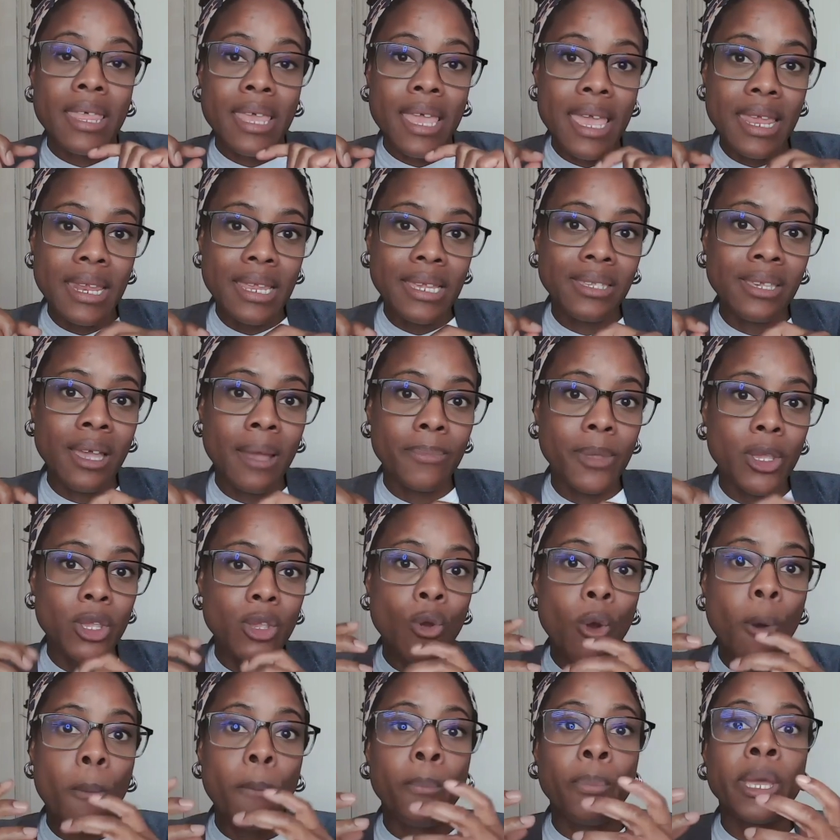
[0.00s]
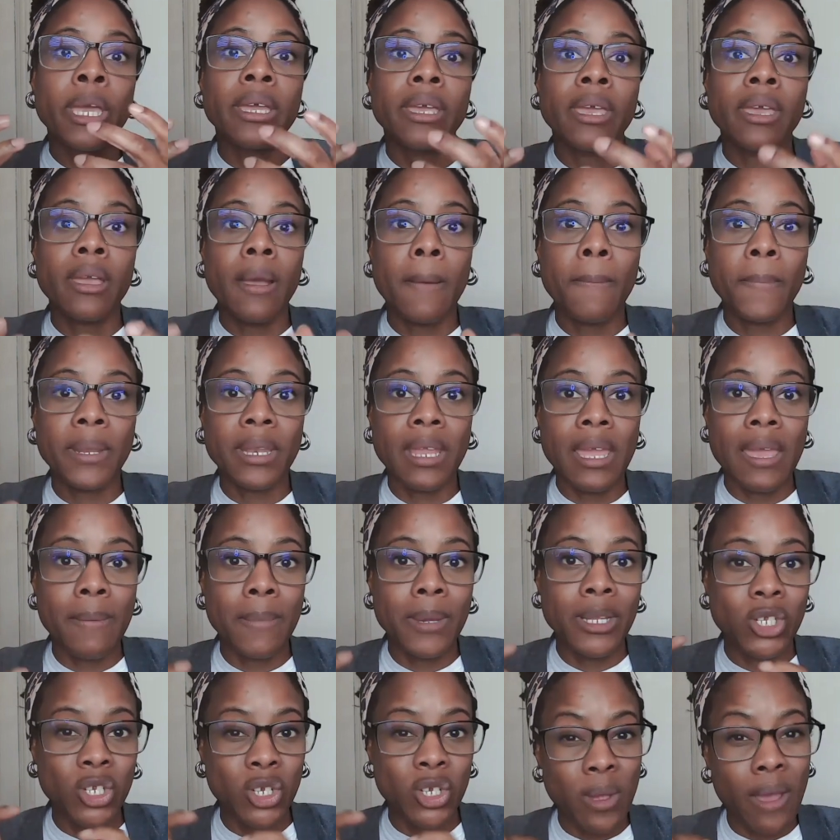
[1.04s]
anytime that you're picking up an
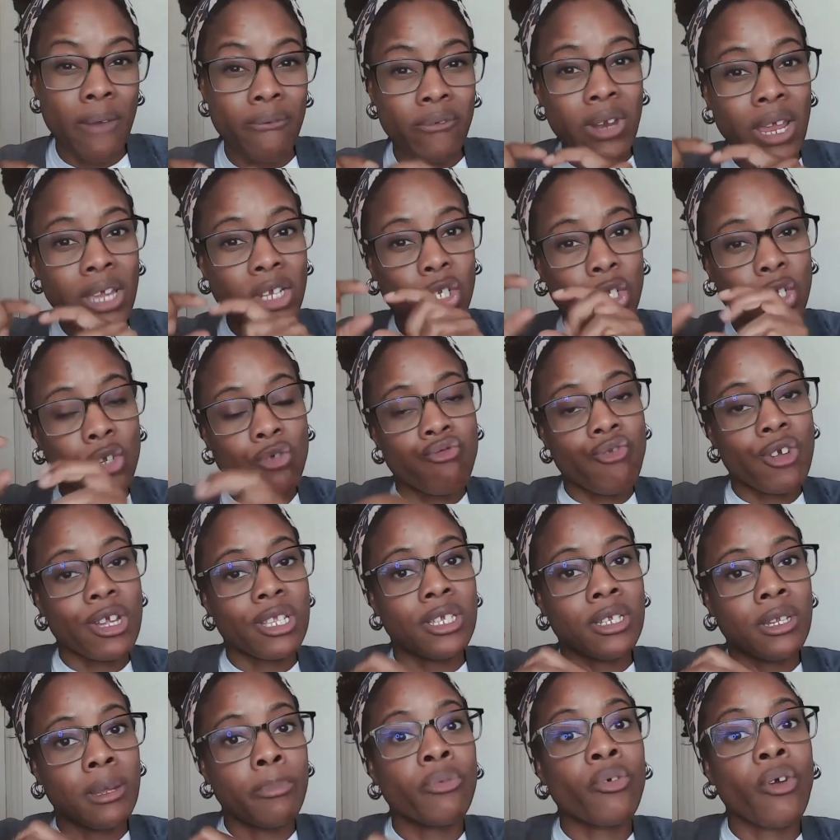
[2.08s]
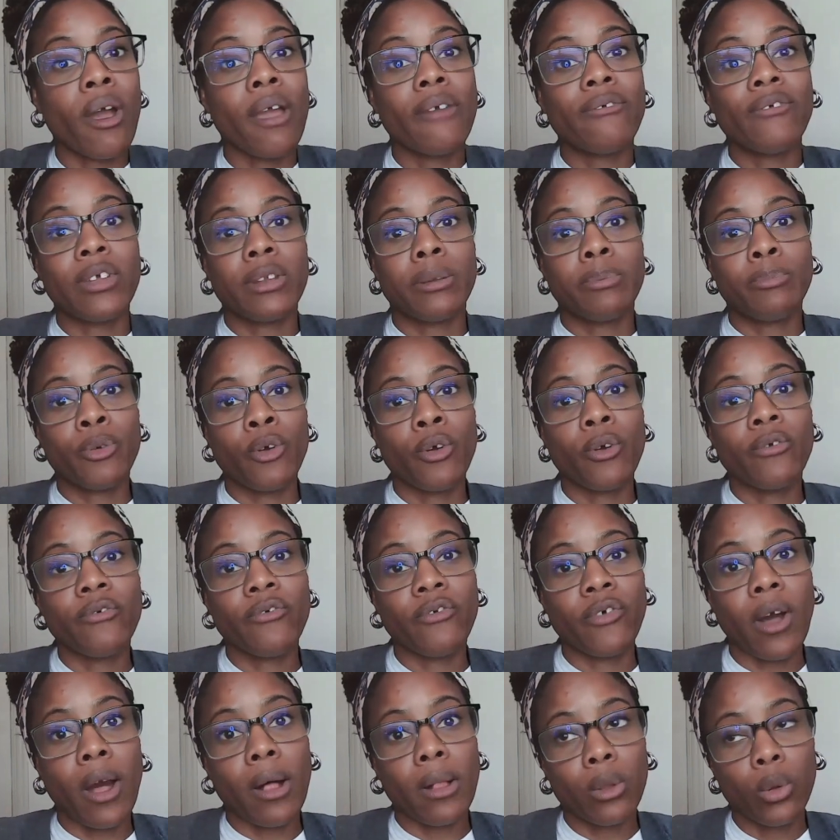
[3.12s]
image and you haven't actually created a private
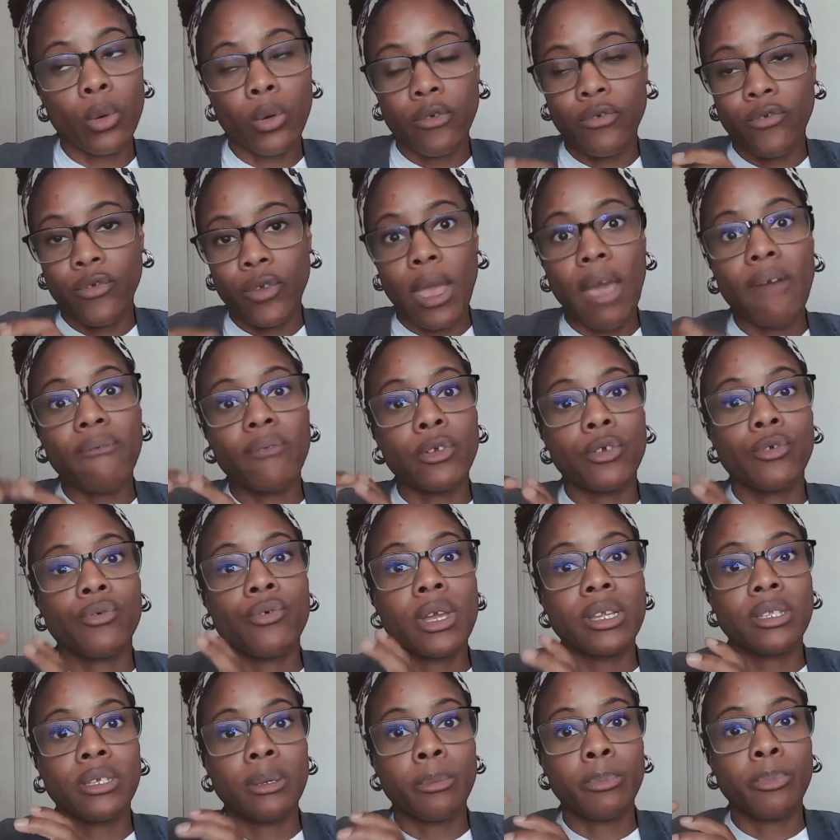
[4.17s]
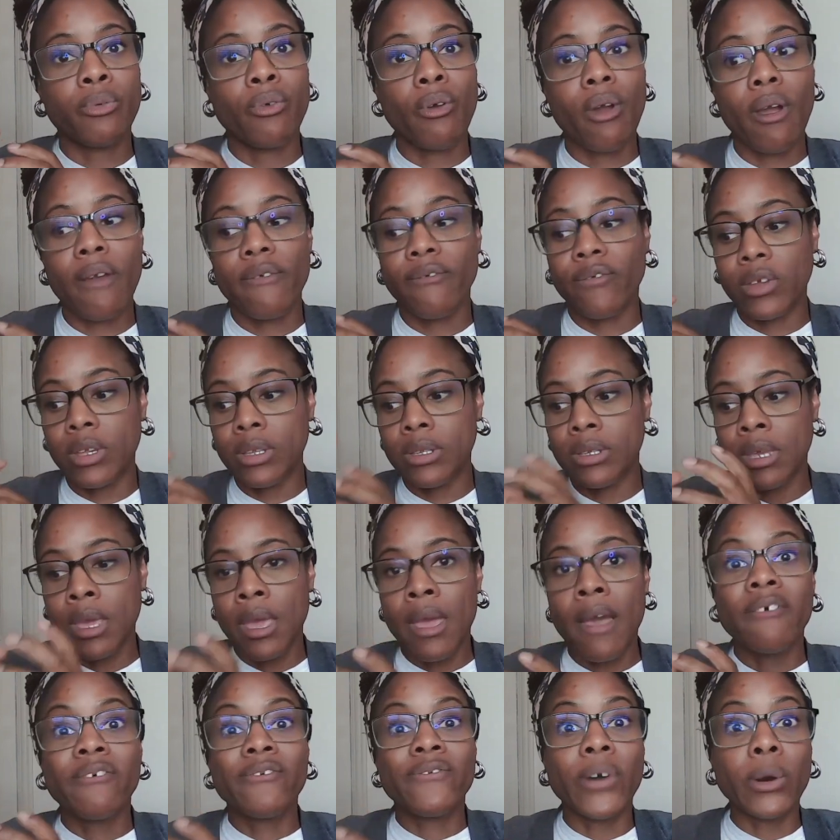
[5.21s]
profile, or if you haven't created a private
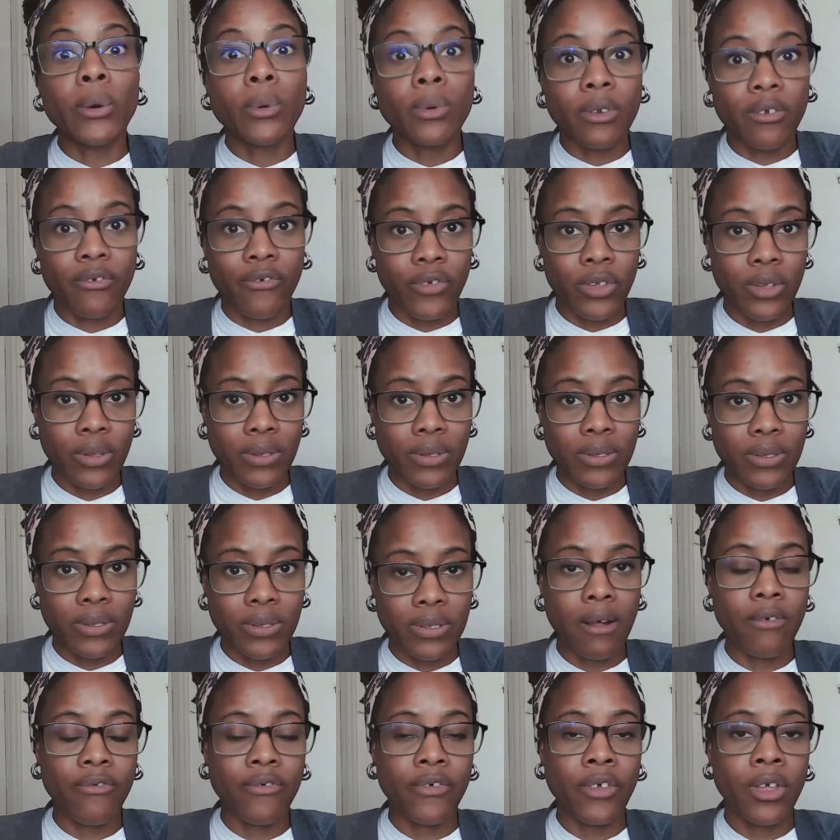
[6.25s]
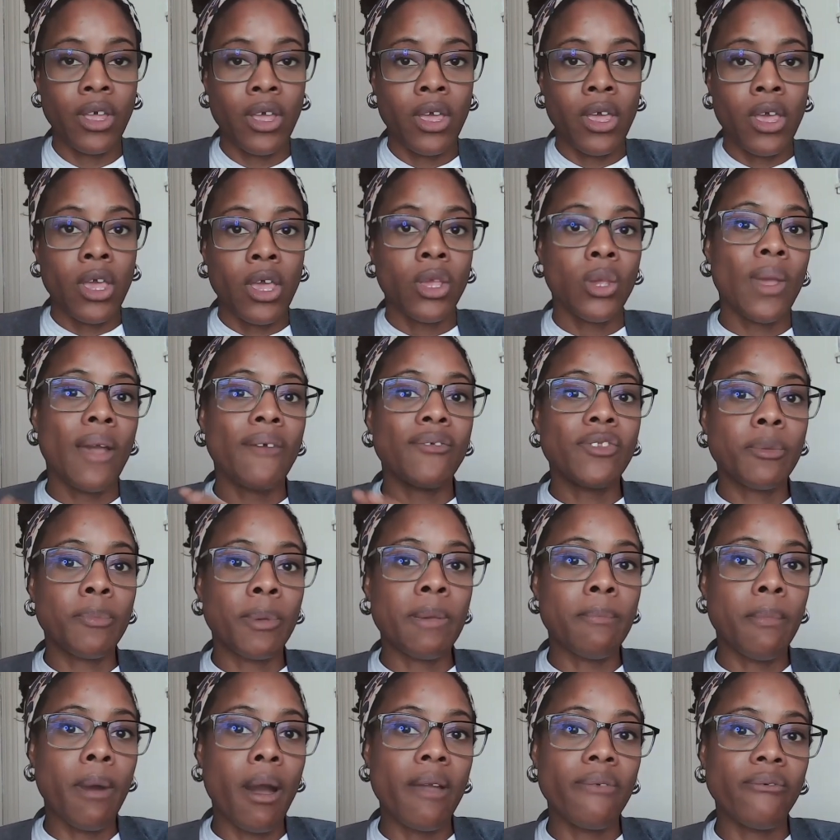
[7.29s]
folder for yourself, you have to
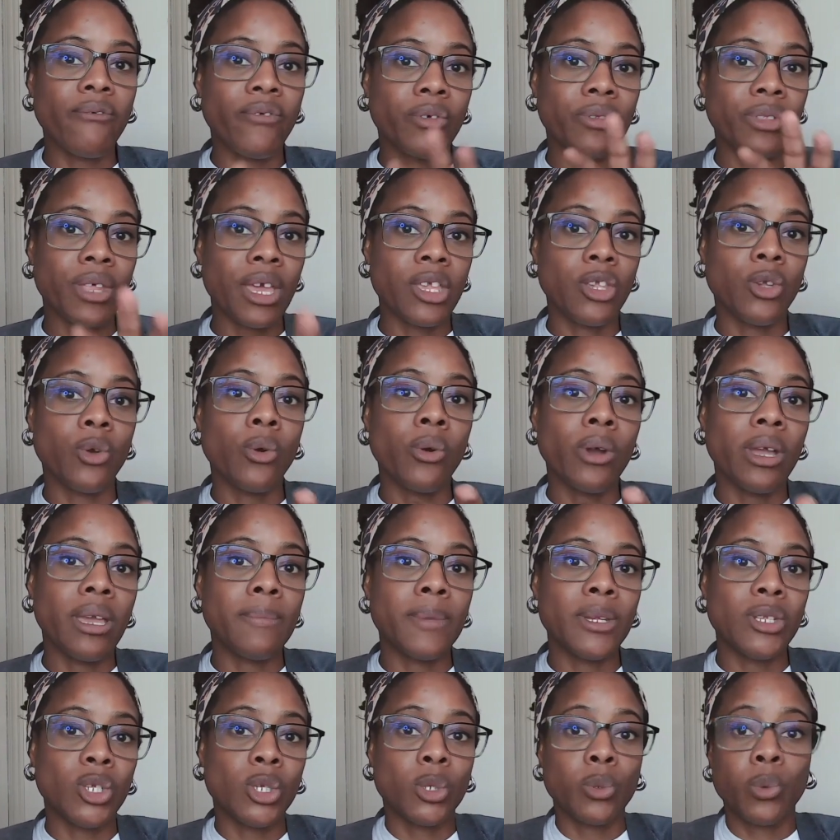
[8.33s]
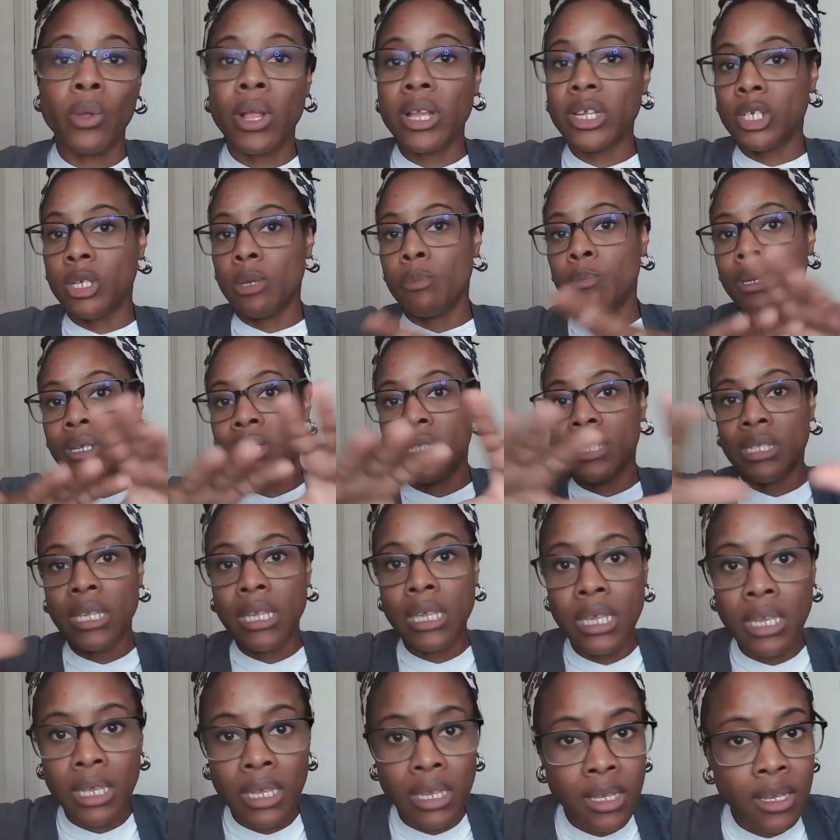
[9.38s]
be mindful that your images will actually be
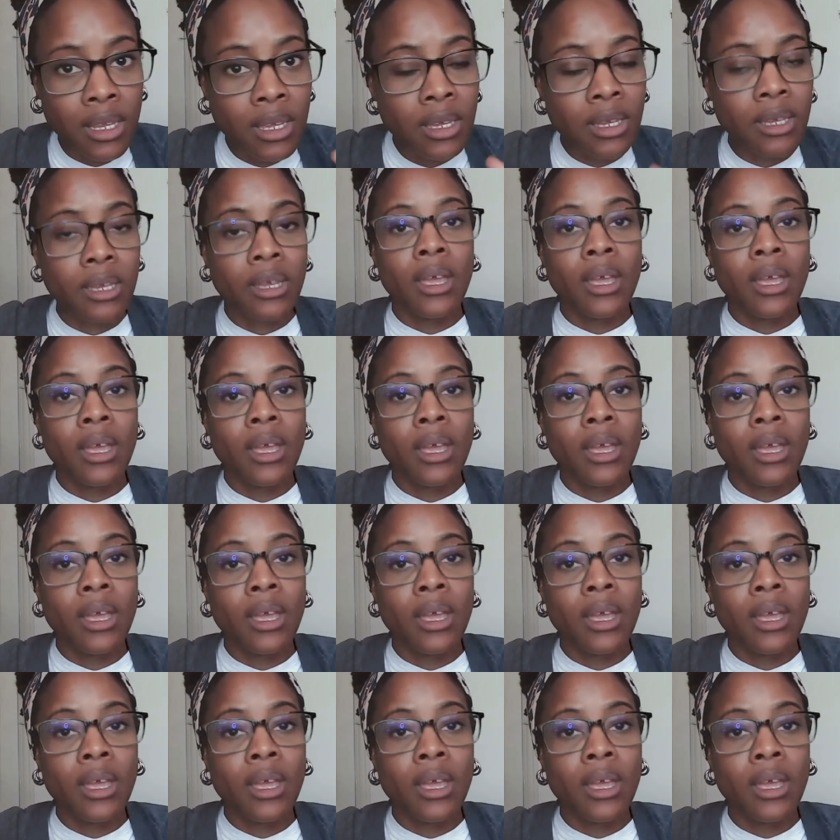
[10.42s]
seen